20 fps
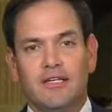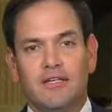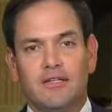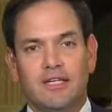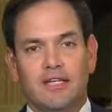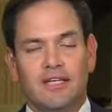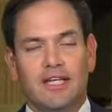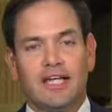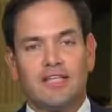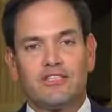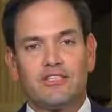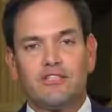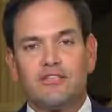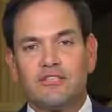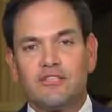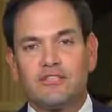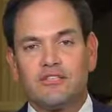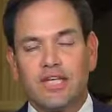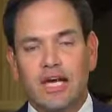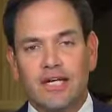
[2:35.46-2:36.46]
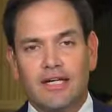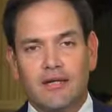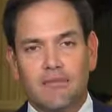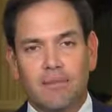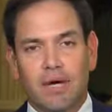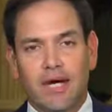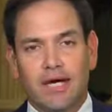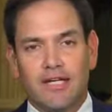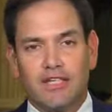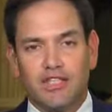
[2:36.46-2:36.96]
the election's
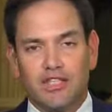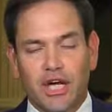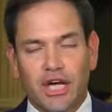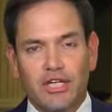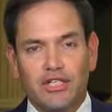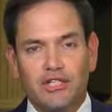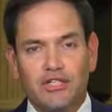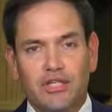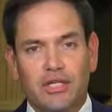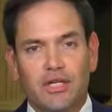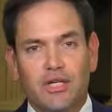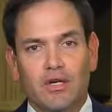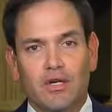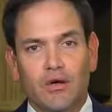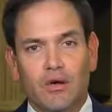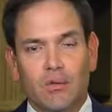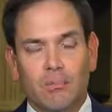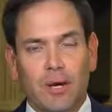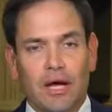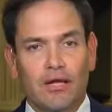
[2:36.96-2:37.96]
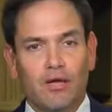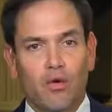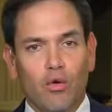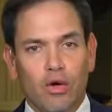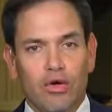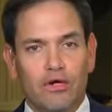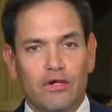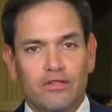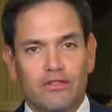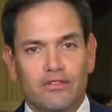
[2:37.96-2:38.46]
decided by a judge or by
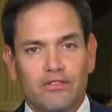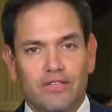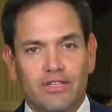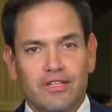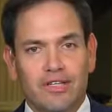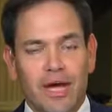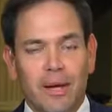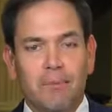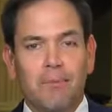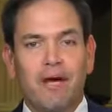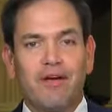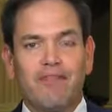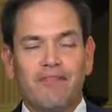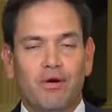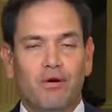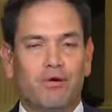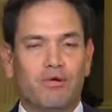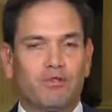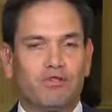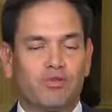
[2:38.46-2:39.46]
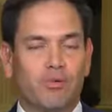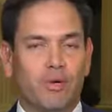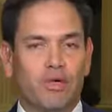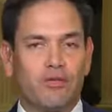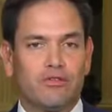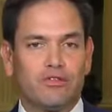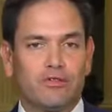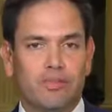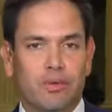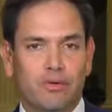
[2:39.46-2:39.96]
lawyers, not by voters the way
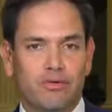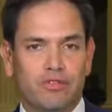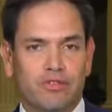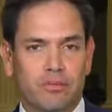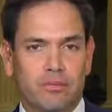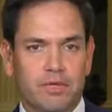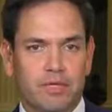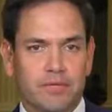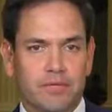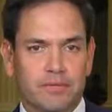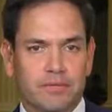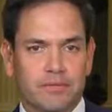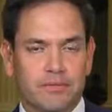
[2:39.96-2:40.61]
they're supposed to be.